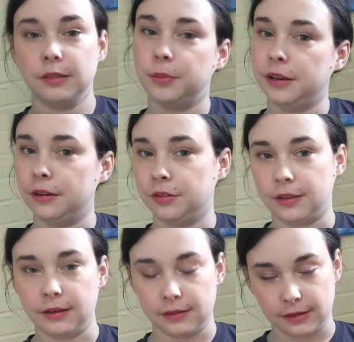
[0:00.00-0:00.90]
splitting your
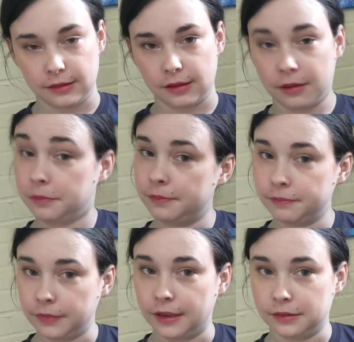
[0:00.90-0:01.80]
sentences up,
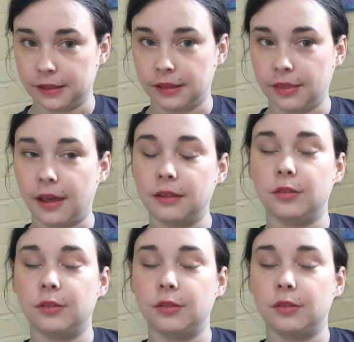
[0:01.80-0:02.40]
things like that.